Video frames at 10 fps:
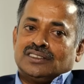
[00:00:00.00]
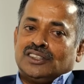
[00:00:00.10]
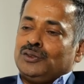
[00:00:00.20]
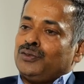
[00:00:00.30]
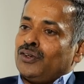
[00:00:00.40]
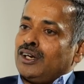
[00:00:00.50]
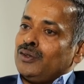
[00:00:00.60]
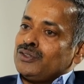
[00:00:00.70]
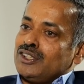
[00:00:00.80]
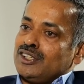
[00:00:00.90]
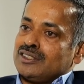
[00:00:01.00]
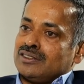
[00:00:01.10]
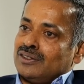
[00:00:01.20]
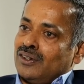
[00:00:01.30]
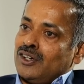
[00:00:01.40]
3-4
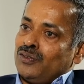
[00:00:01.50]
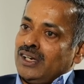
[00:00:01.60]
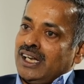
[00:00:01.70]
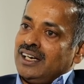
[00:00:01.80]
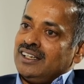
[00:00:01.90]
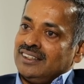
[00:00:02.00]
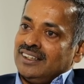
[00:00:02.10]
houses, lot of land,